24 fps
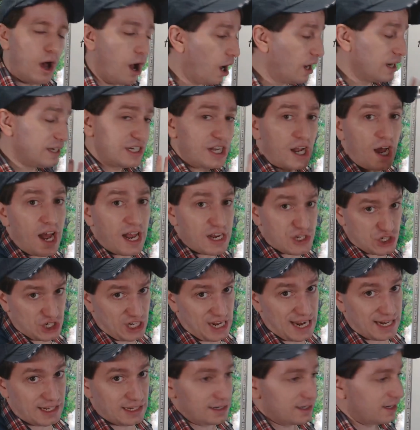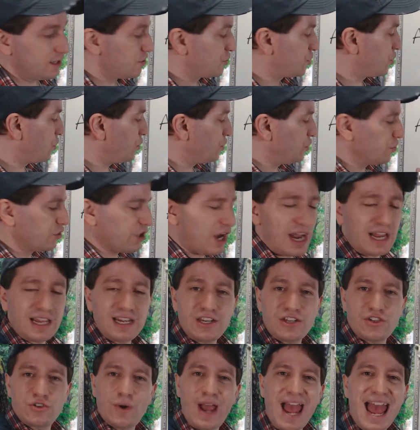unconjugated. So you're not going
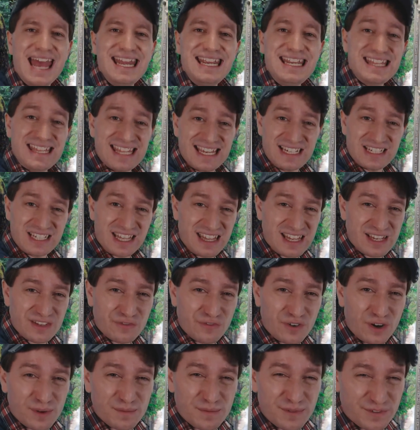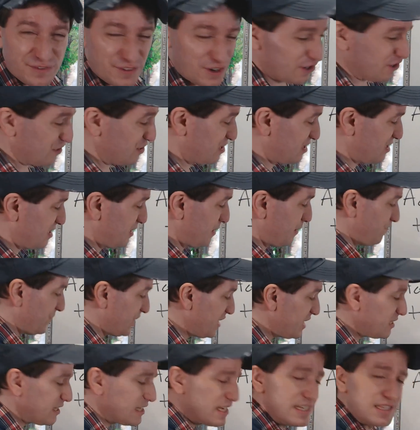to do anything to this verb first.
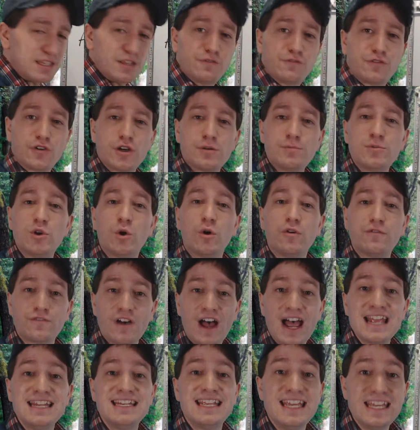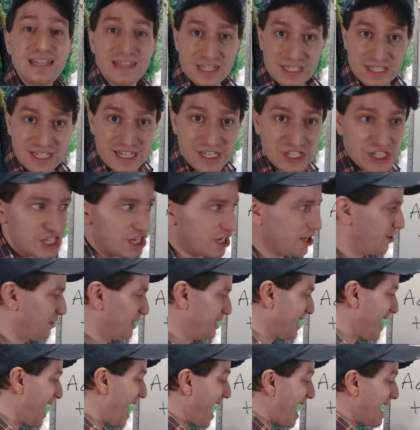This is the verb you'll find in the
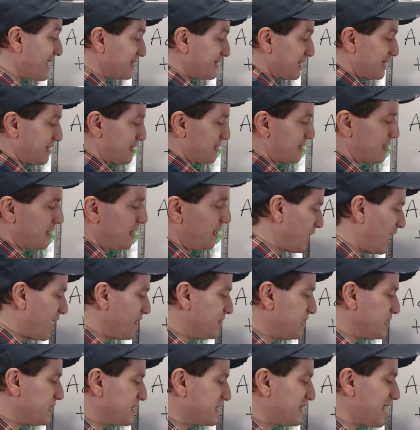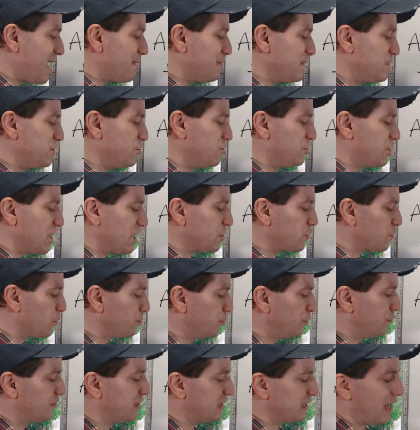dictionary, as is. And the stem is you just
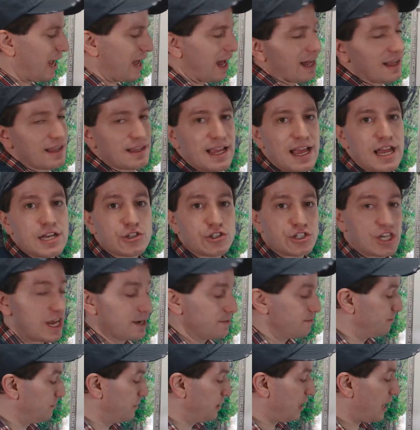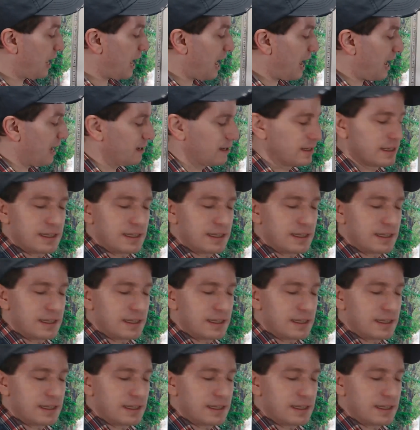remove the ta, and you're done. Ha.